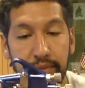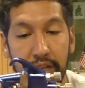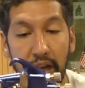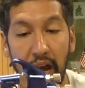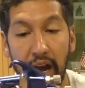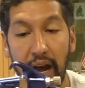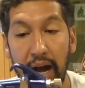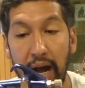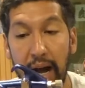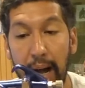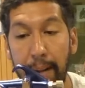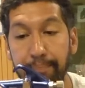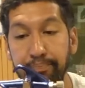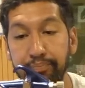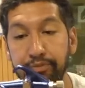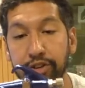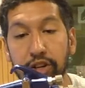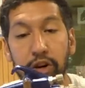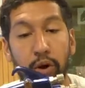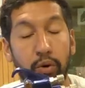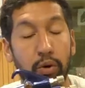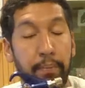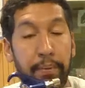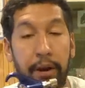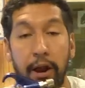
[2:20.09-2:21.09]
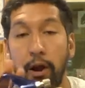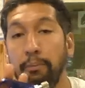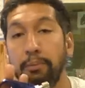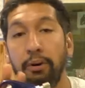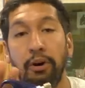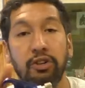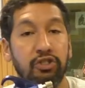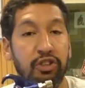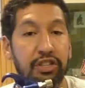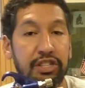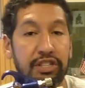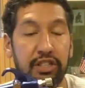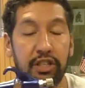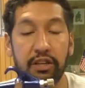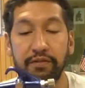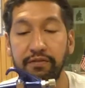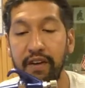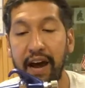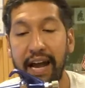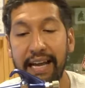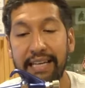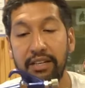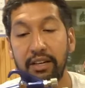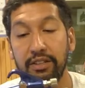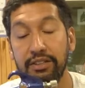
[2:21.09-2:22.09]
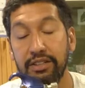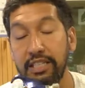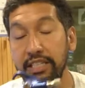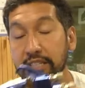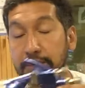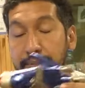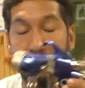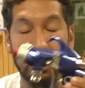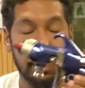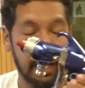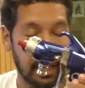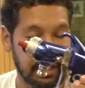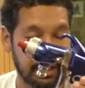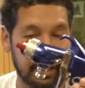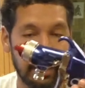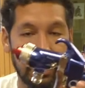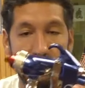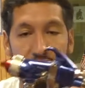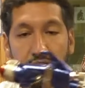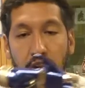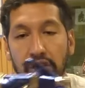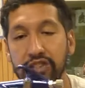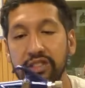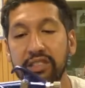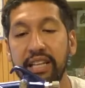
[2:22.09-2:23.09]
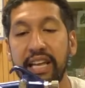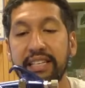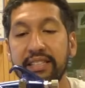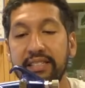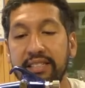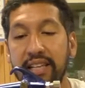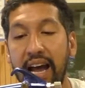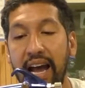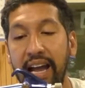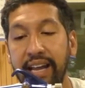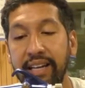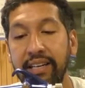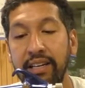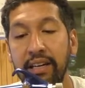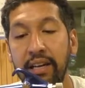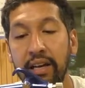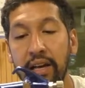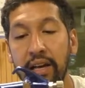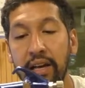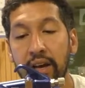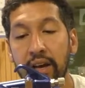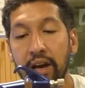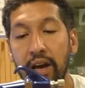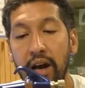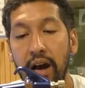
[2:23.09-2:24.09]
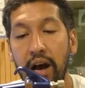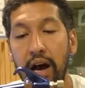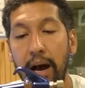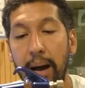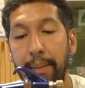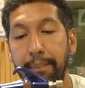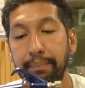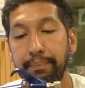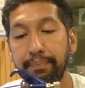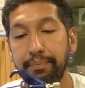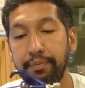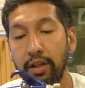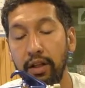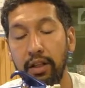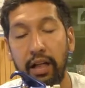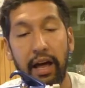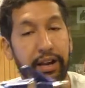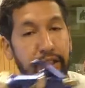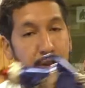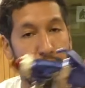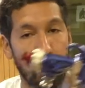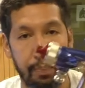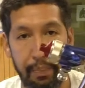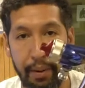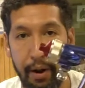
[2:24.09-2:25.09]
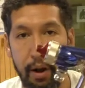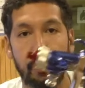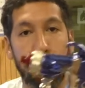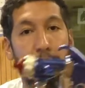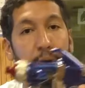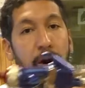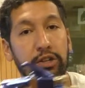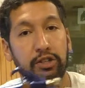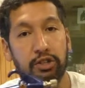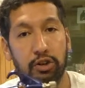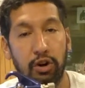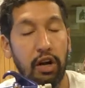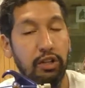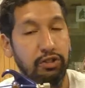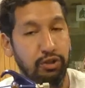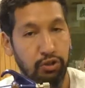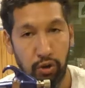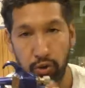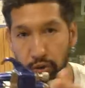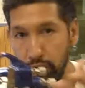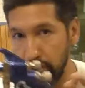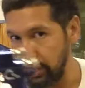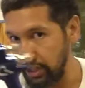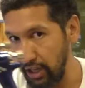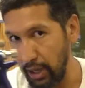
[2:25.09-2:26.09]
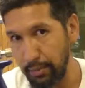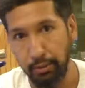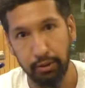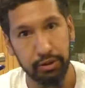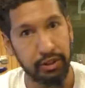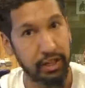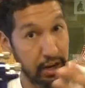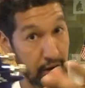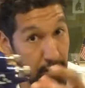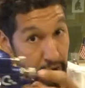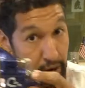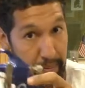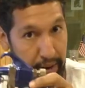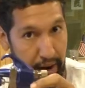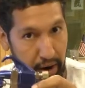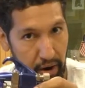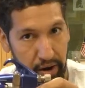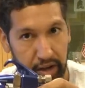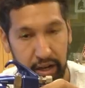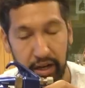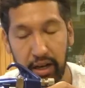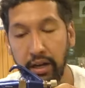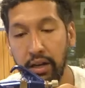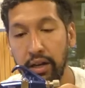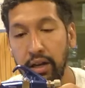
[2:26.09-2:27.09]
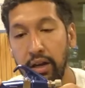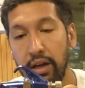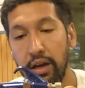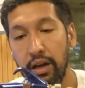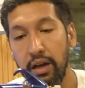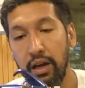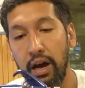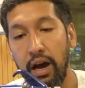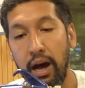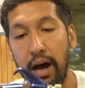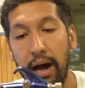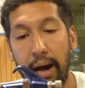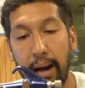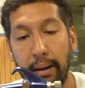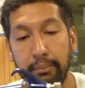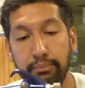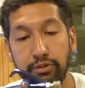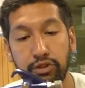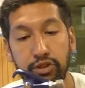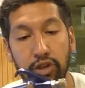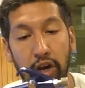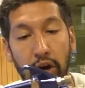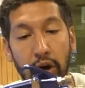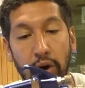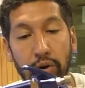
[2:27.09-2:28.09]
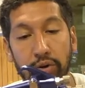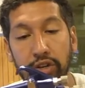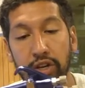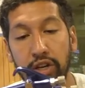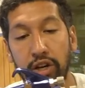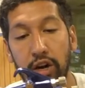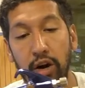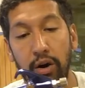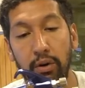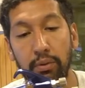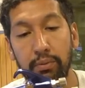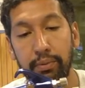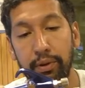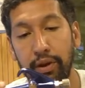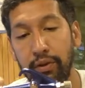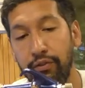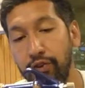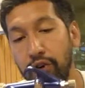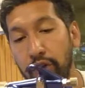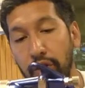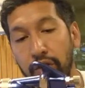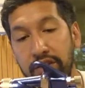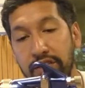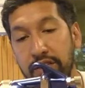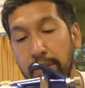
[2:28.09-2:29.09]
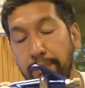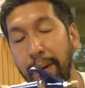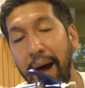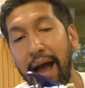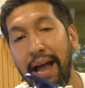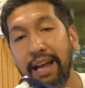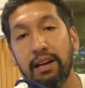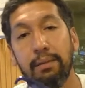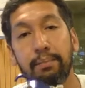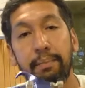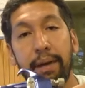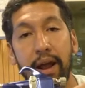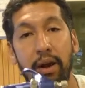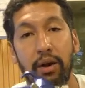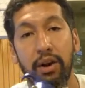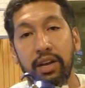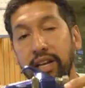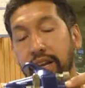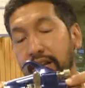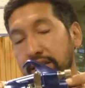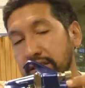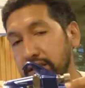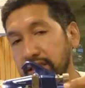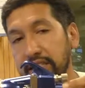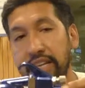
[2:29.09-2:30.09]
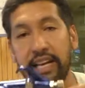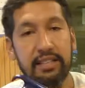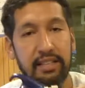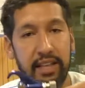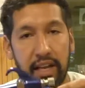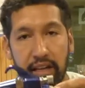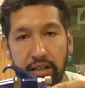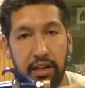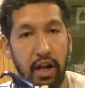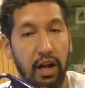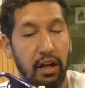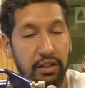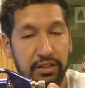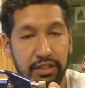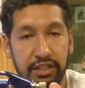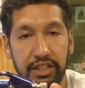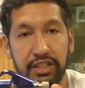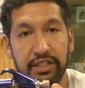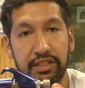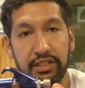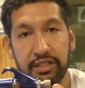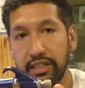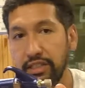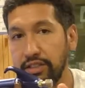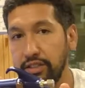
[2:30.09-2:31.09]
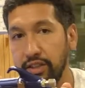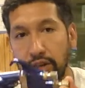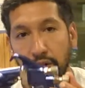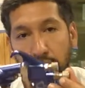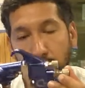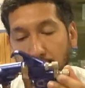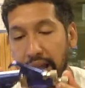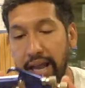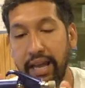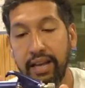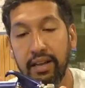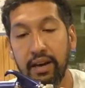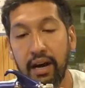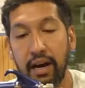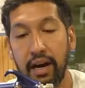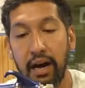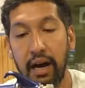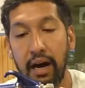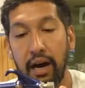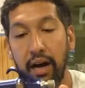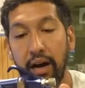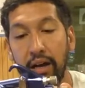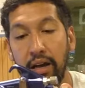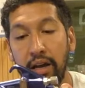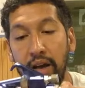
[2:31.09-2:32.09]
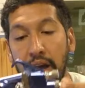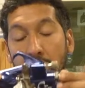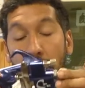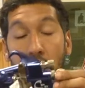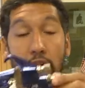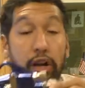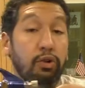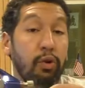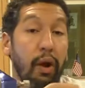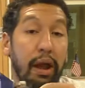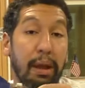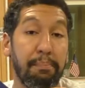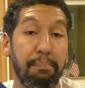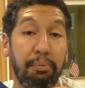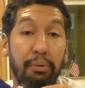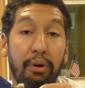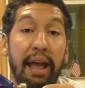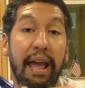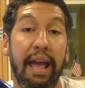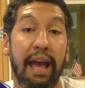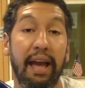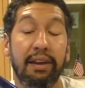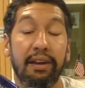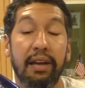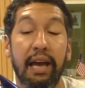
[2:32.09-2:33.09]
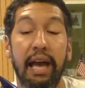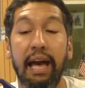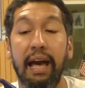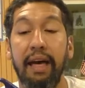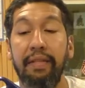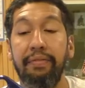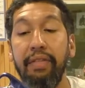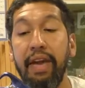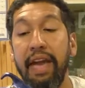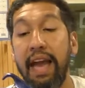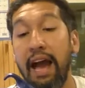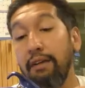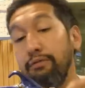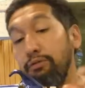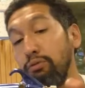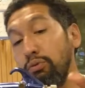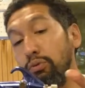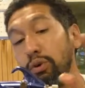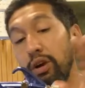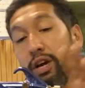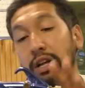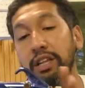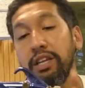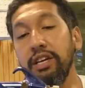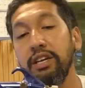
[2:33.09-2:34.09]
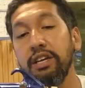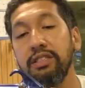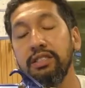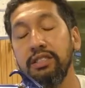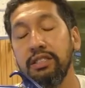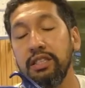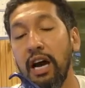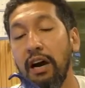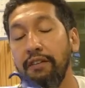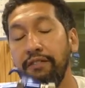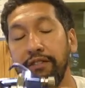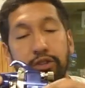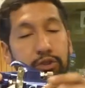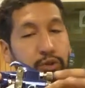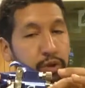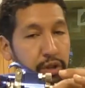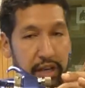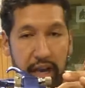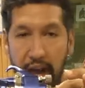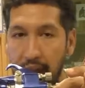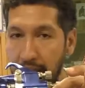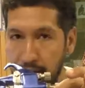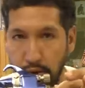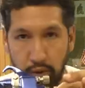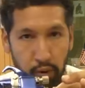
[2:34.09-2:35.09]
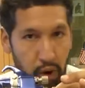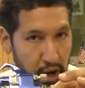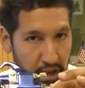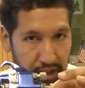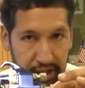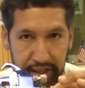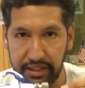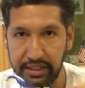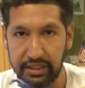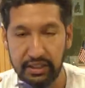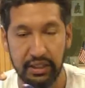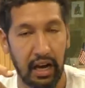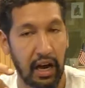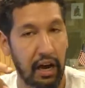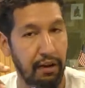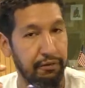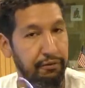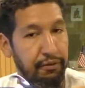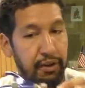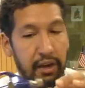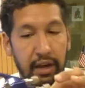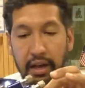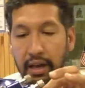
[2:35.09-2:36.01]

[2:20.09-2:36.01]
Um, you know, repair parts are easy to find on these because it is all stateside. Um, a lot of the repair parts are also assembled here in America. Um, so you know, if you're into buying American, CA Technologies is a great uh, a great brand, and they have really good stuff. It's really high quality stuff.